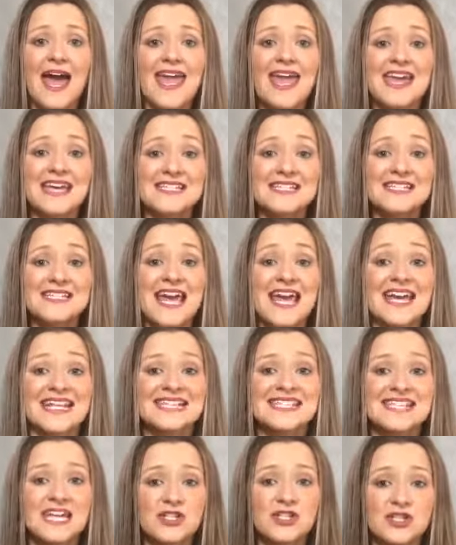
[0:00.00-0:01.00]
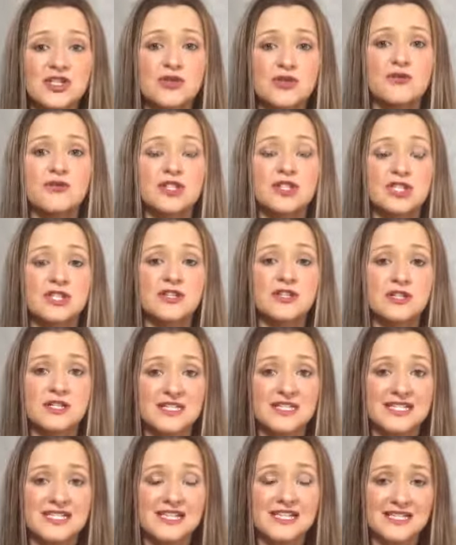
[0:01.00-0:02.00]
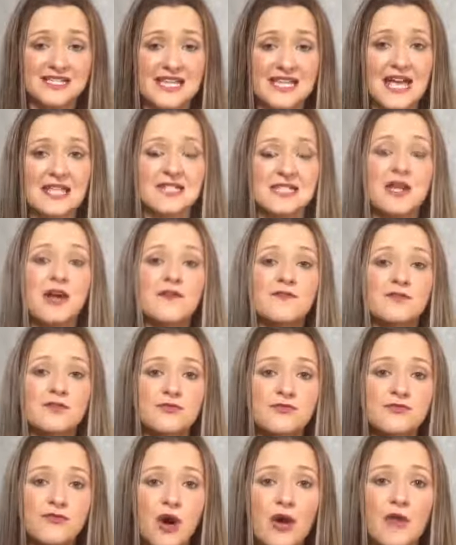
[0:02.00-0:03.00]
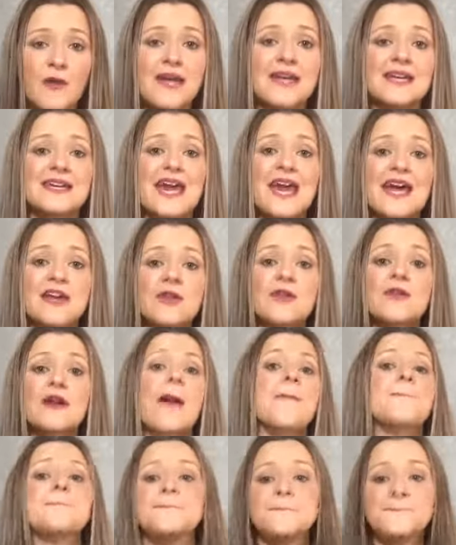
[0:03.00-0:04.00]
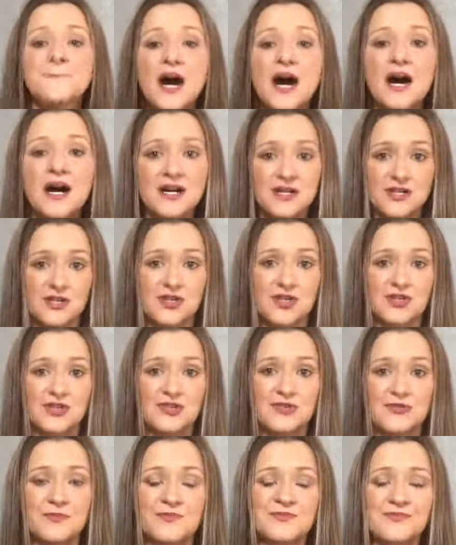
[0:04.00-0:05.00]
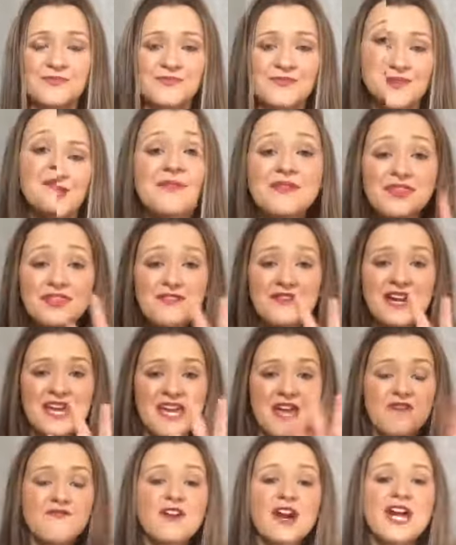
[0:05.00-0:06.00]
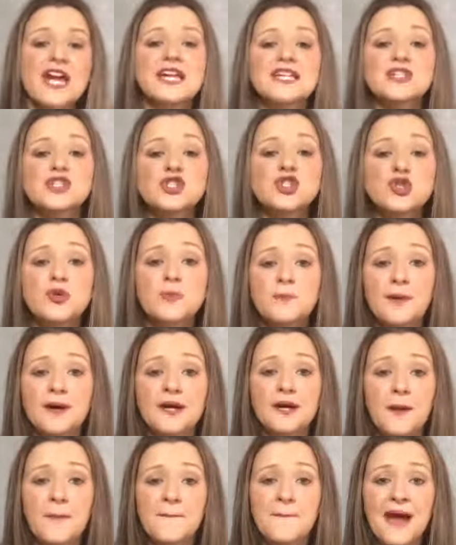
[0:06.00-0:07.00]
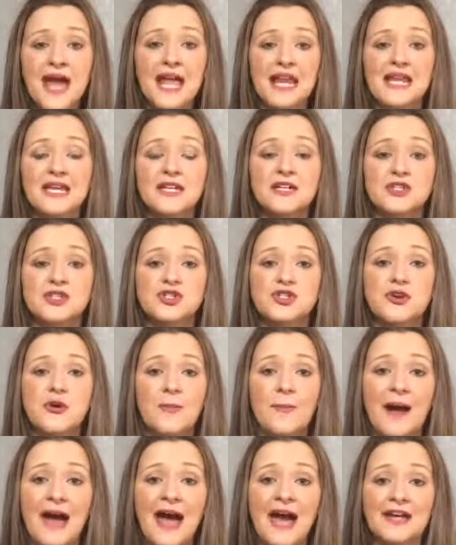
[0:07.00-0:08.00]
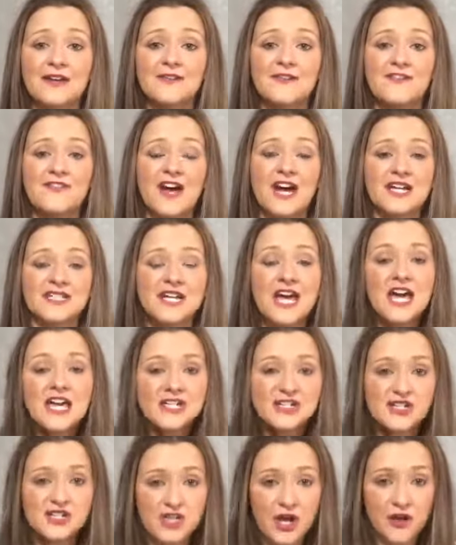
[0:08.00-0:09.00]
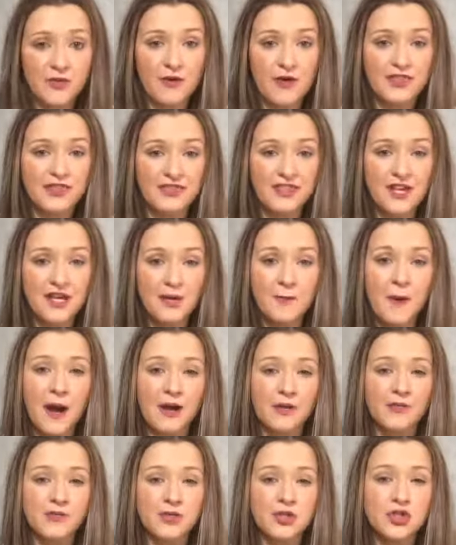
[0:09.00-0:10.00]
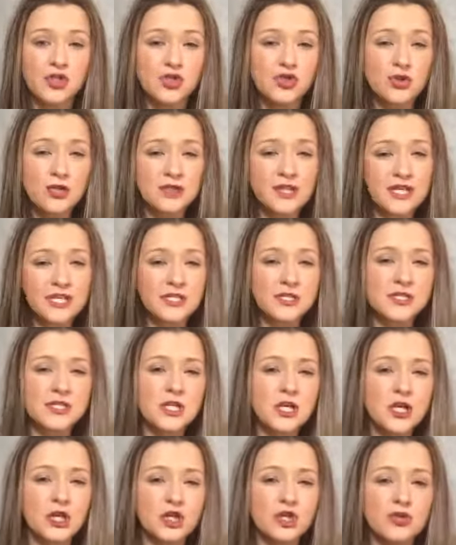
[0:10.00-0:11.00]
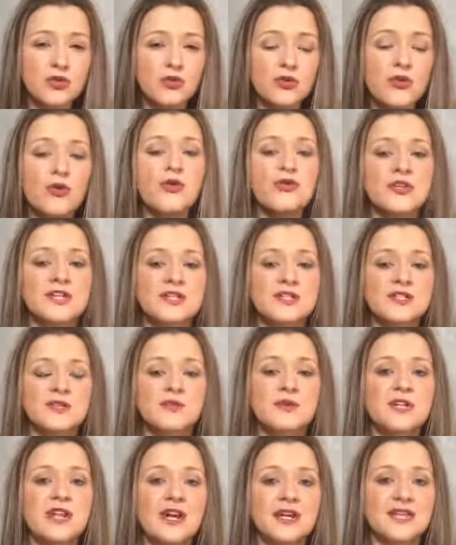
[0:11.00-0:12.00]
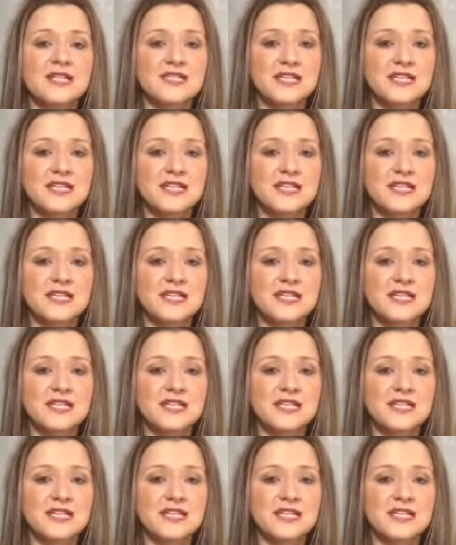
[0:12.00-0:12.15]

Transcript: is essential to the success of the role. It cannot get personal. Tip number 3, write a super compelling job advert. So think about the sort of things that your audience would like